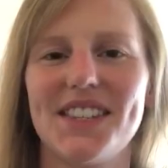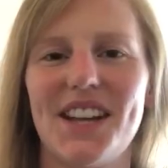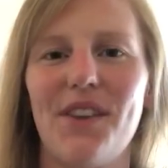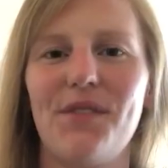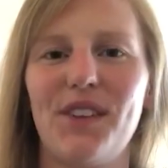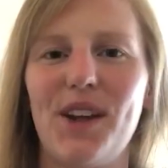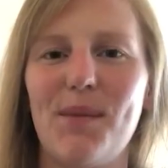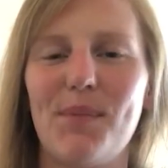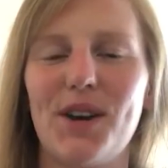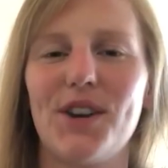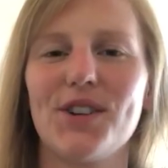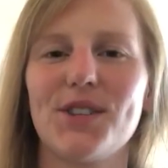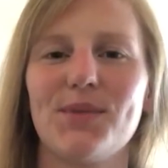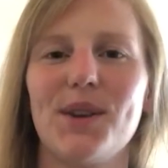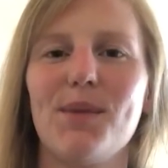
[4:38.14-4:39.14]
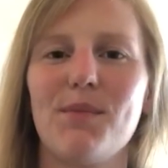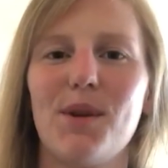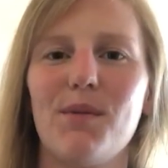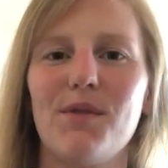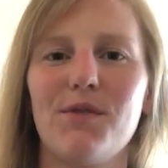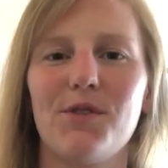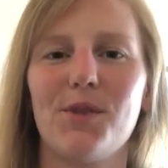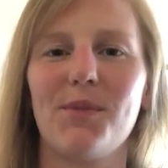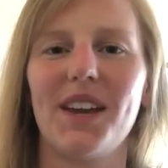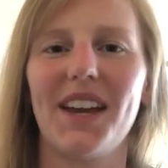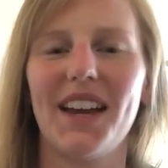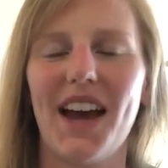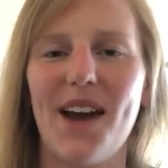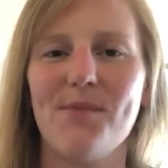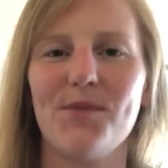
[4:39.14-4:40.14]
is definitely a bittersweet moment for me.
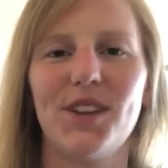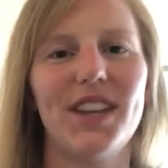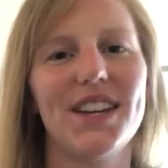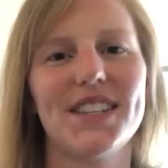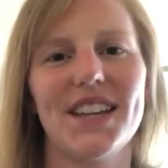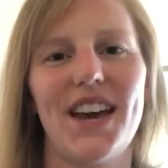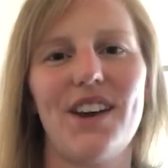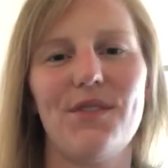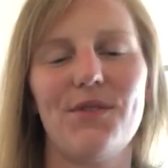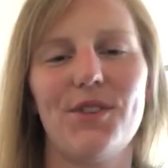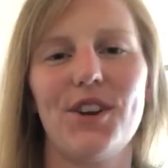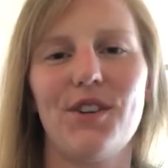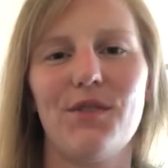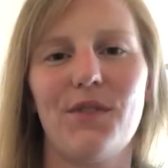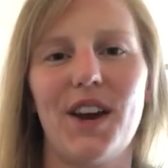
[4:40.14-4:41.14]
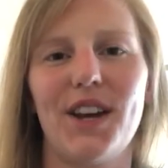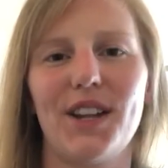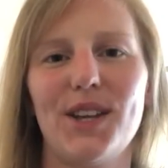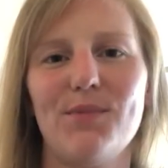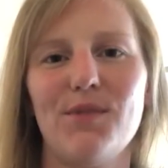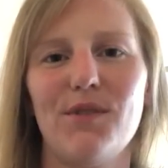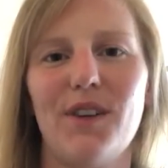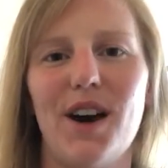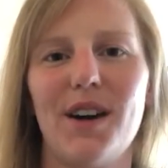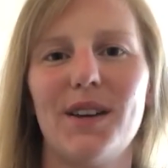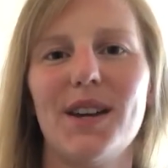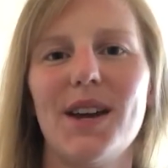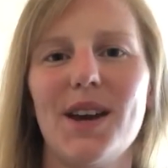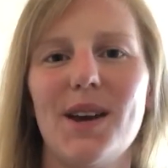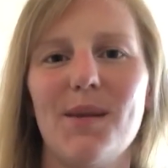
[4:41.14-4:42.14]
I'm really excited for you to finally move
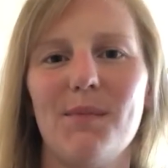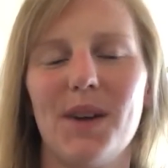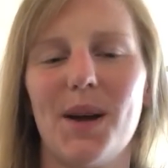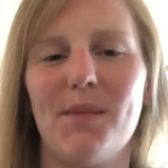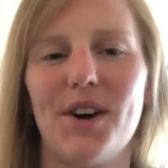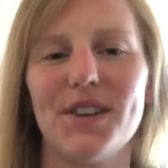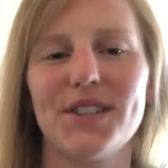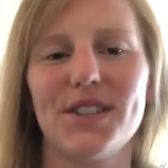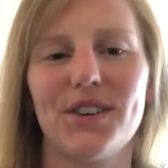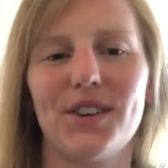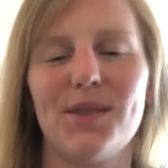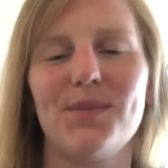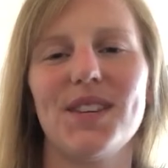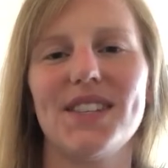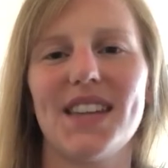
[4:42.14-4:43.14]
on, but I'm also going to be